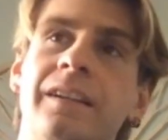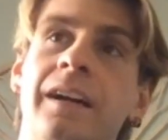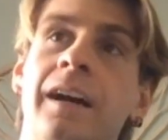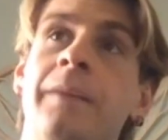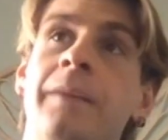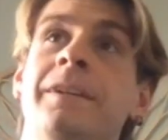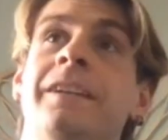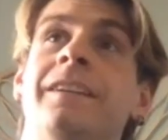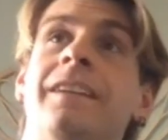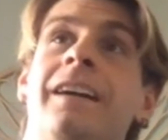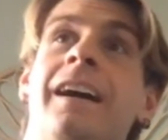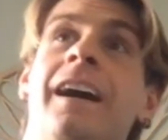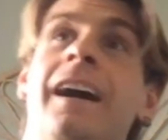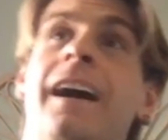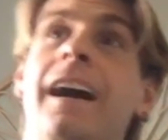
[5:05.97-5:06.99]
I mean,
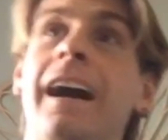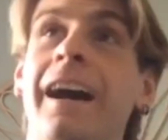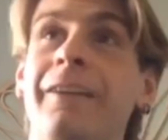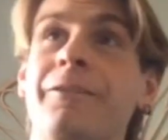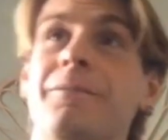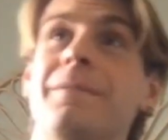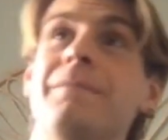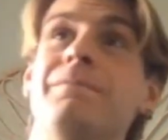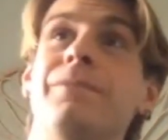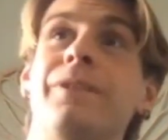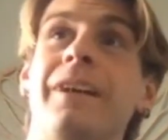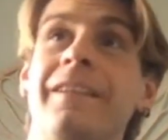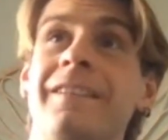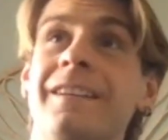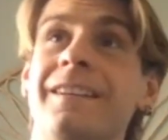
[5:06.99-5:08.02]
I remember. I
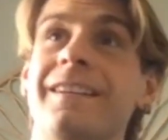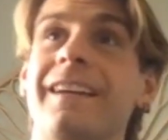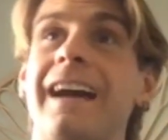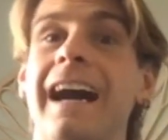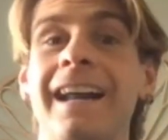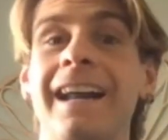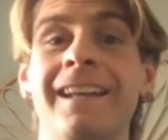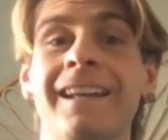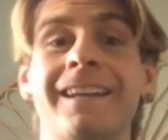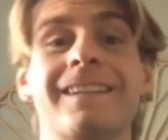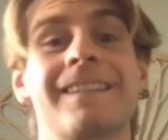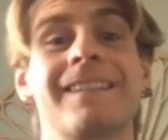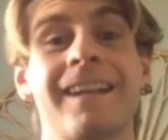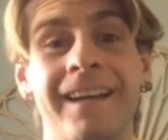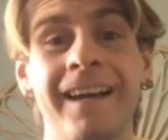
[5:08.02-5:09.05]
think Alex
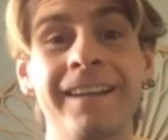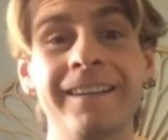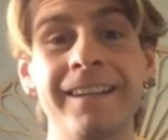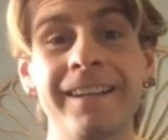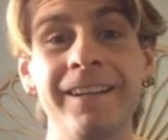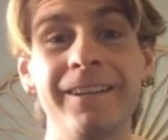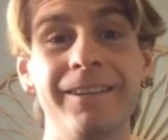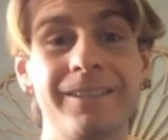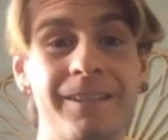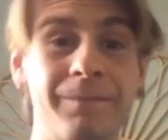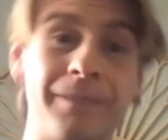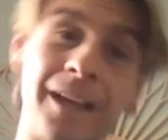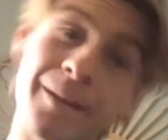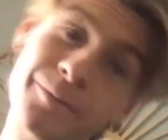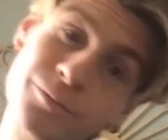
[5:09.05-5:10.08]
Akande
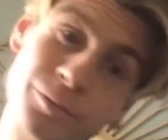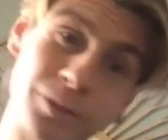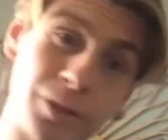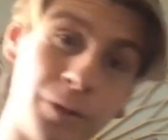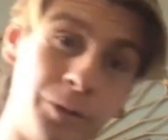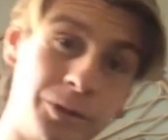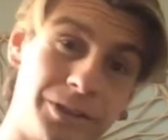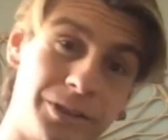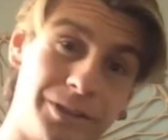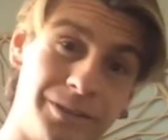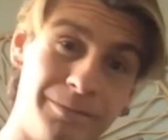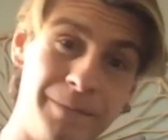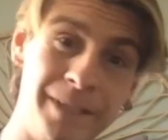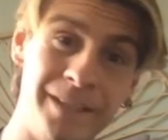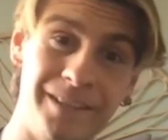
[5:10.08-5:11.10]
sometimes would coach me.